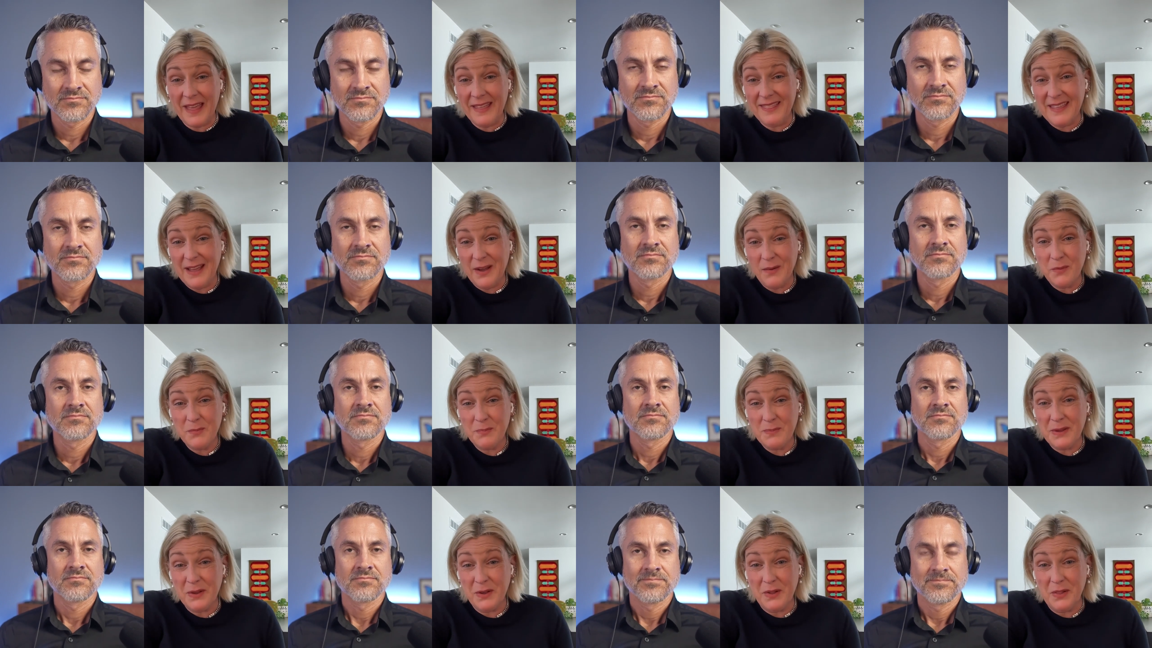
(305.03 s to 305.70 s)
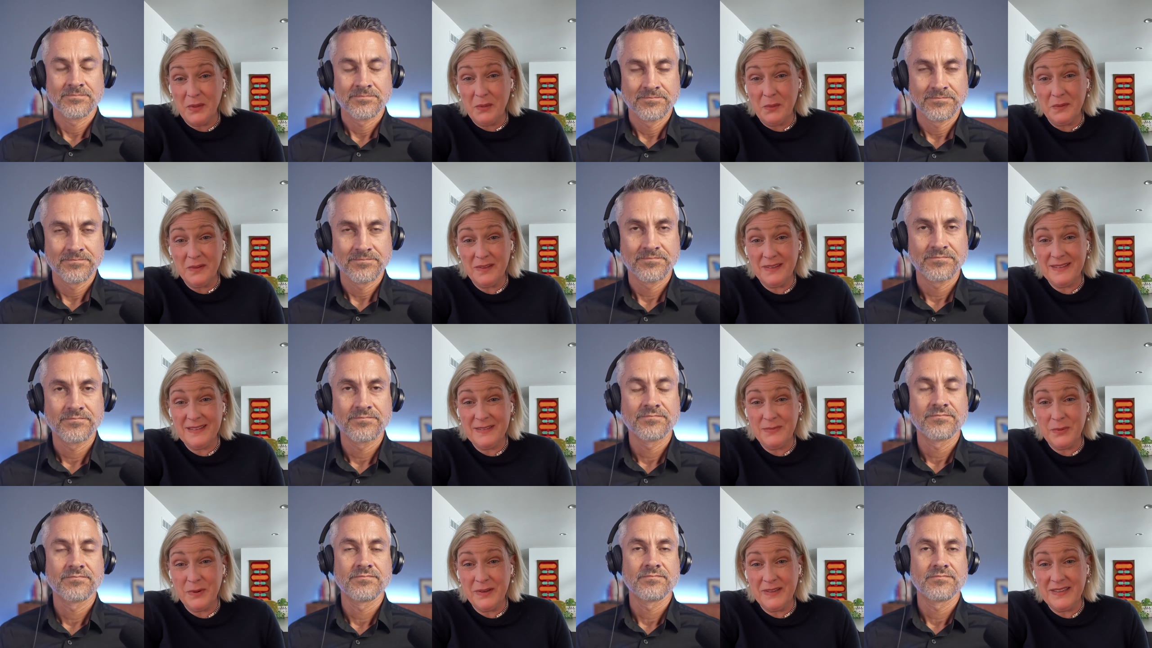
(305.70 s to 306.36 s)
Speaker 1: And that would be all it
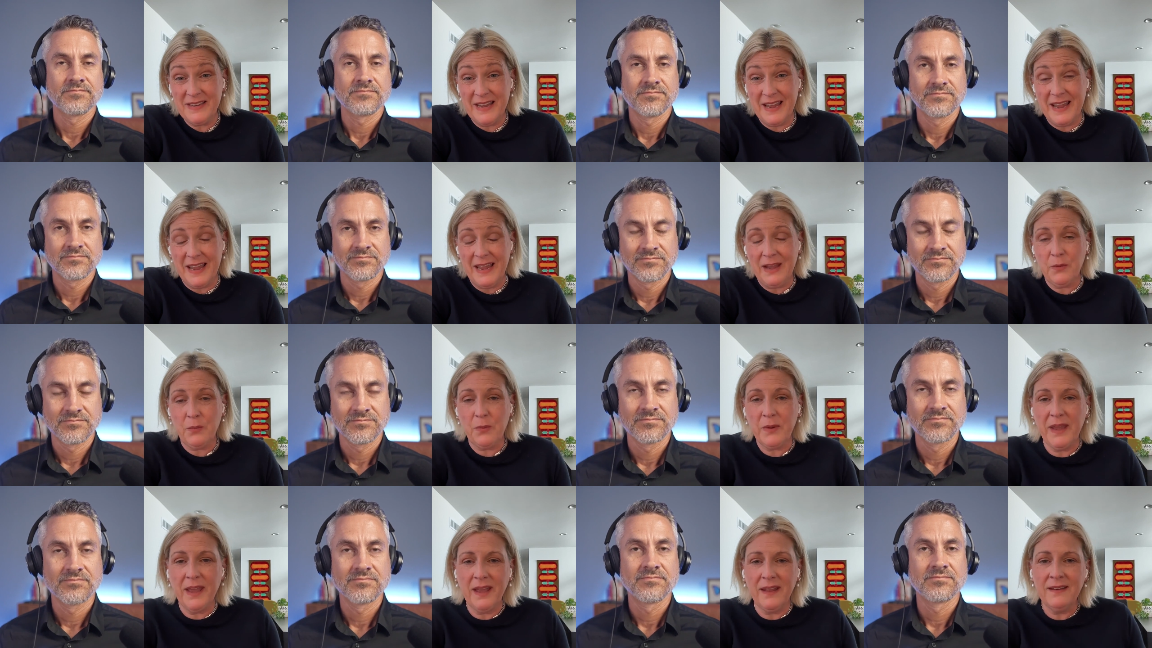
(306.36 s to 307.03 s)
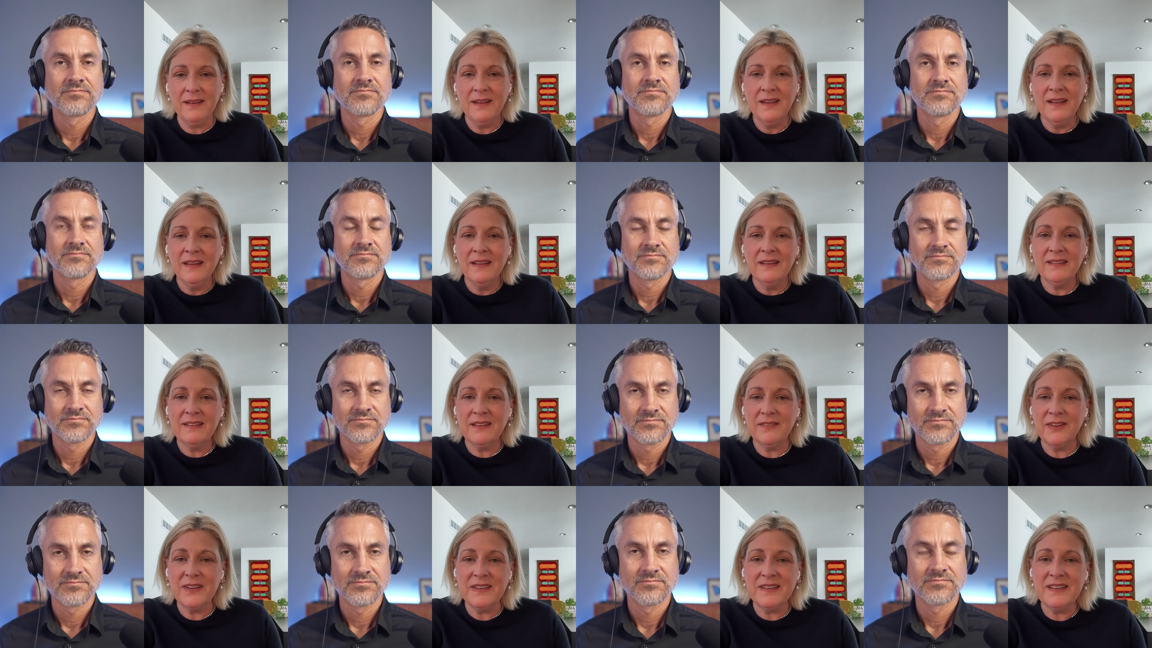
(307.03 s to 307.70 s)
would take. We had
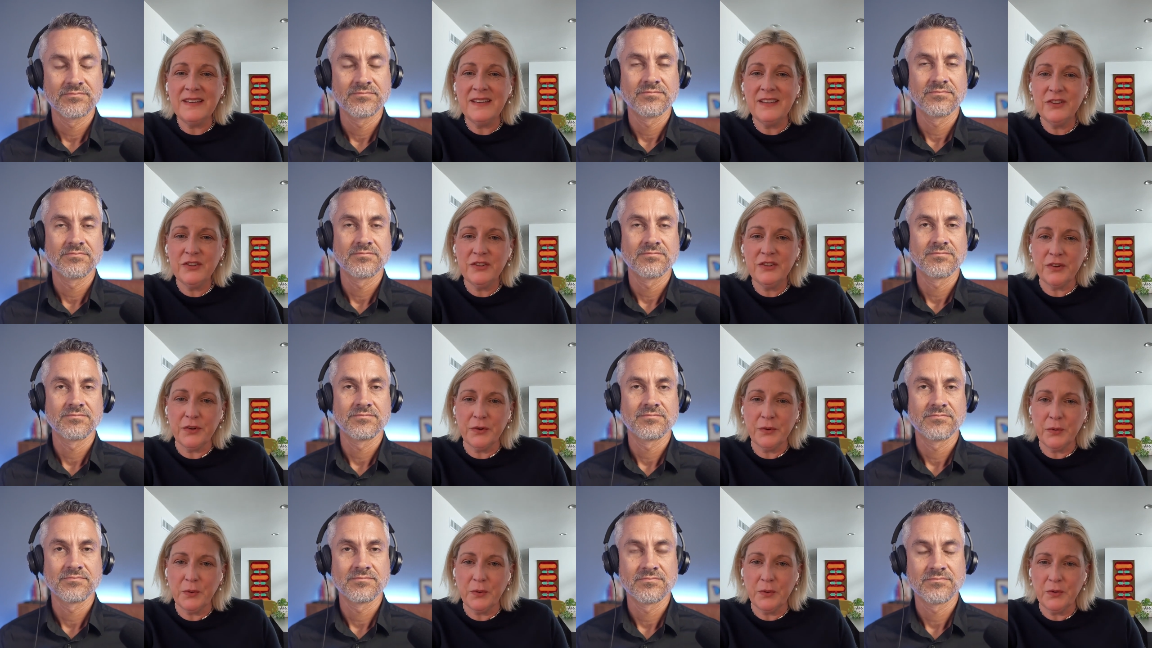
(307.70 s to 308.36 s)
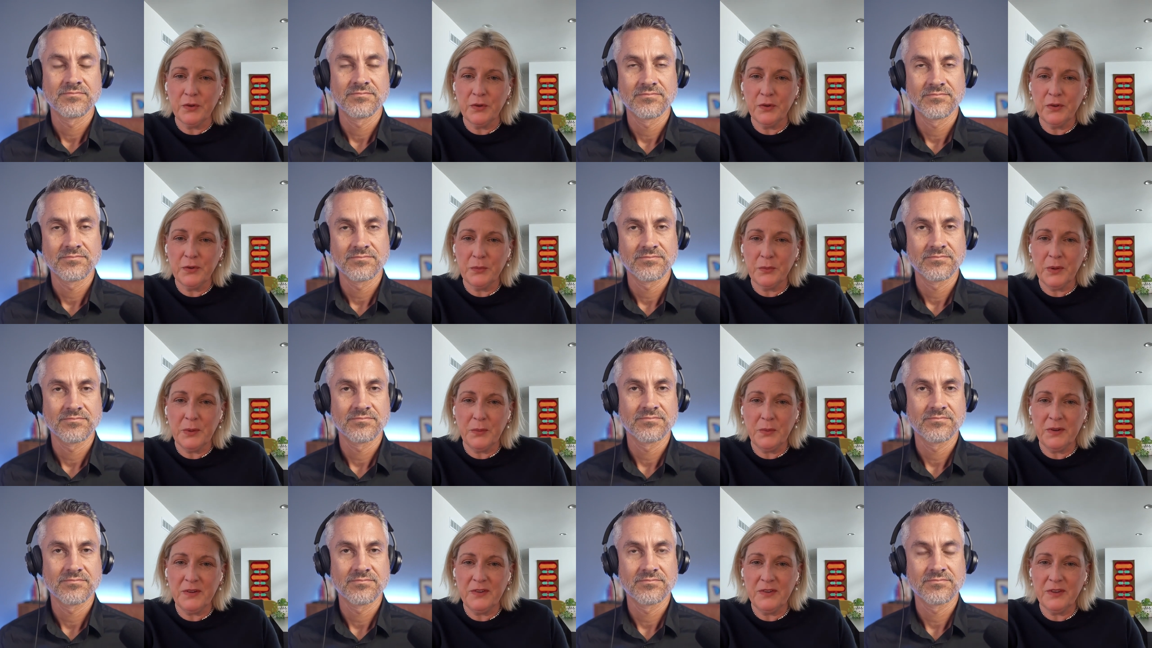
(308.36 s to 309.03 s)
17 shareholders
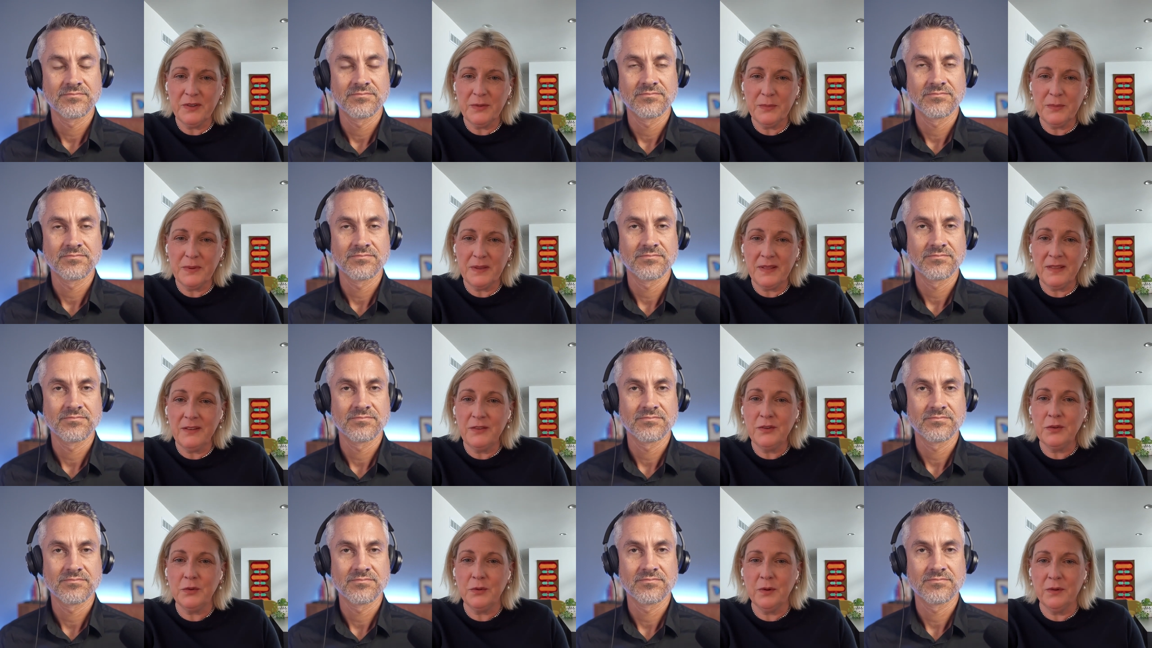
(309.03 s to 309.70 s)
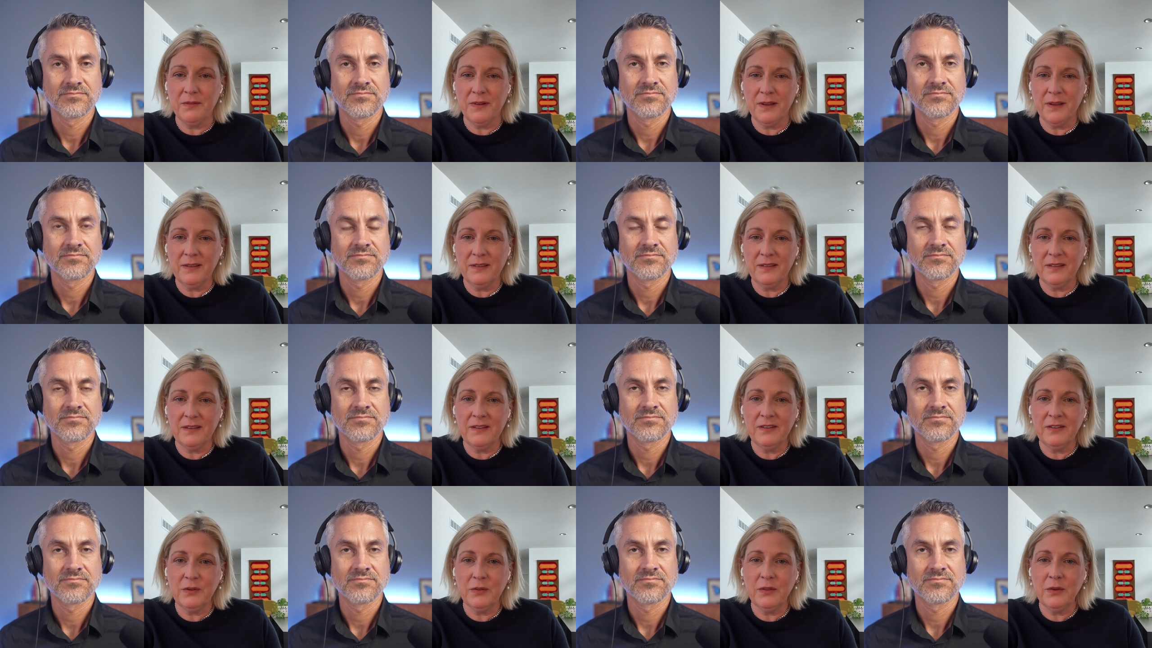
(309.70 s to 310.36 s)
and we would just be the two of
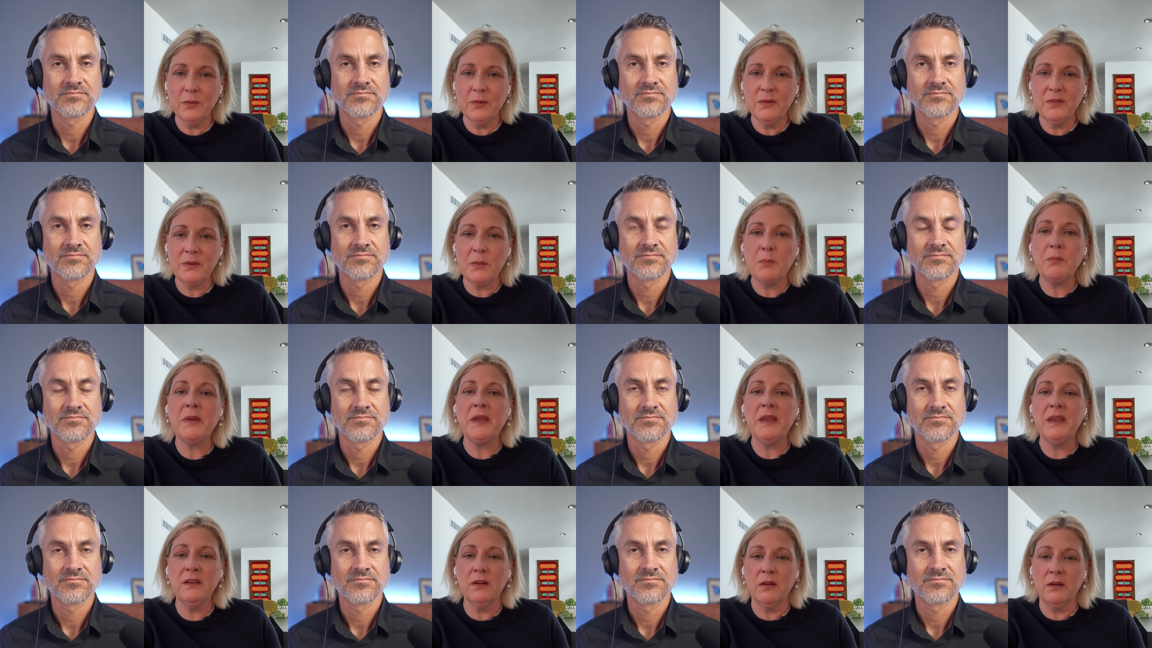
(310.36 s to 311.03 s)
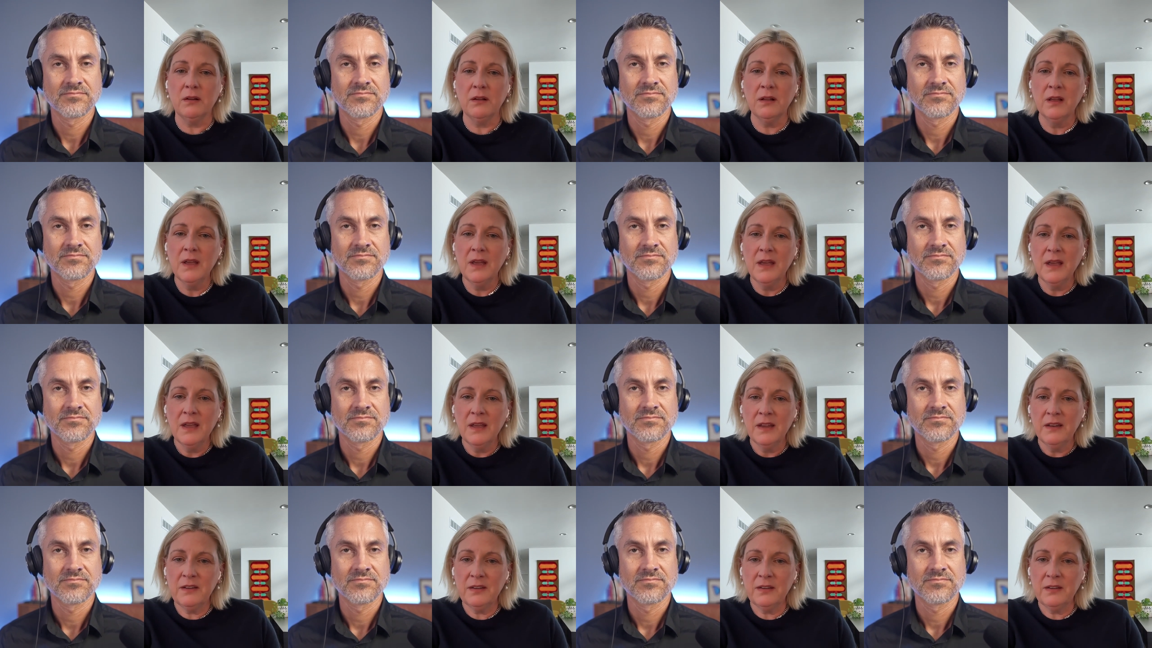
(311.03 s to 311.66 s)
us. And so there was appeal